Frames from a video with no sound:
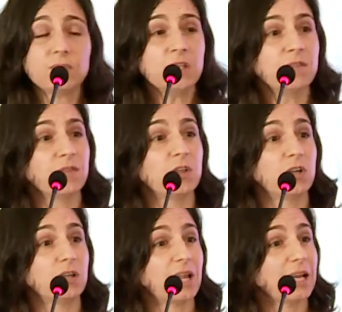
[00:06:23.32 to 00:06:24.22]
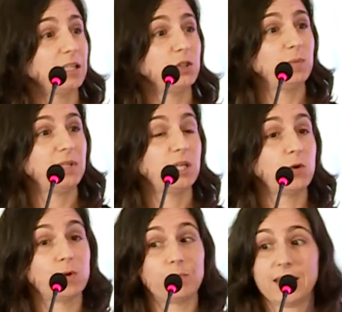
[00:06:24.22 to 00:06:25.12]
if they're likely to be
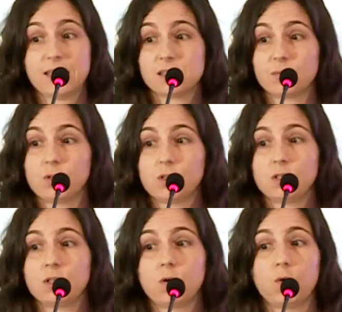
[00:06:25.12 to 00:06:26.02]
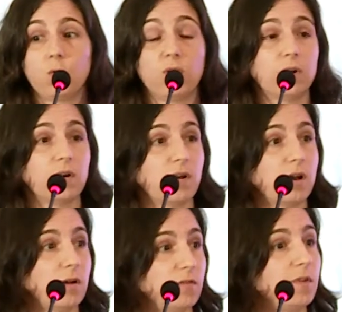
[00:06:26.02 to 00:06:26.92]
irreplaceable or
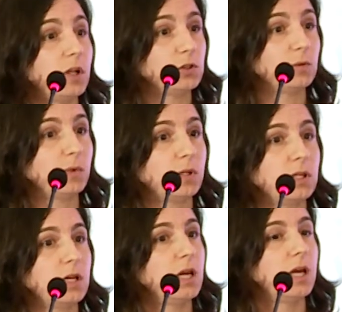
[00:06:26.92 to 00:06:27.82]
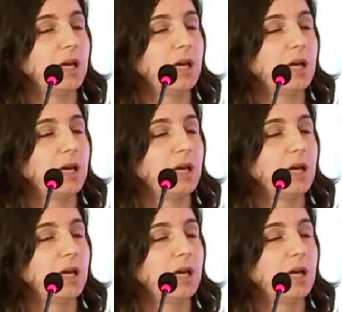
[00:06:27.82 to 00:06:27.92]
vulnerable,